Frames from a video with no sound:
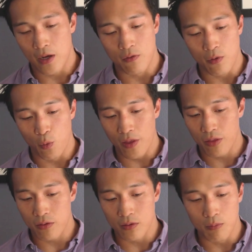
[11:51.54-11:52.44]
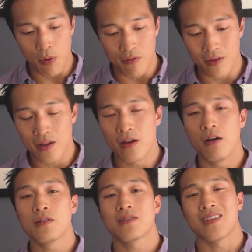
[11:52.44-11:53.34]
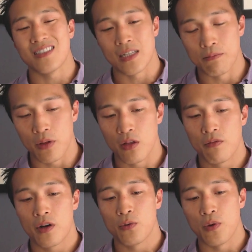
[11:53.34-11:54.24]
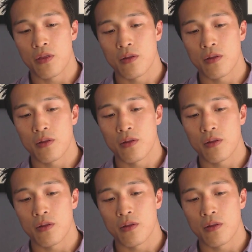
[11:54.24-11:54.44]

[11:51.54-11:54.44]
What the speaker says: we went through Beverly Hills, Sunset Boulevard,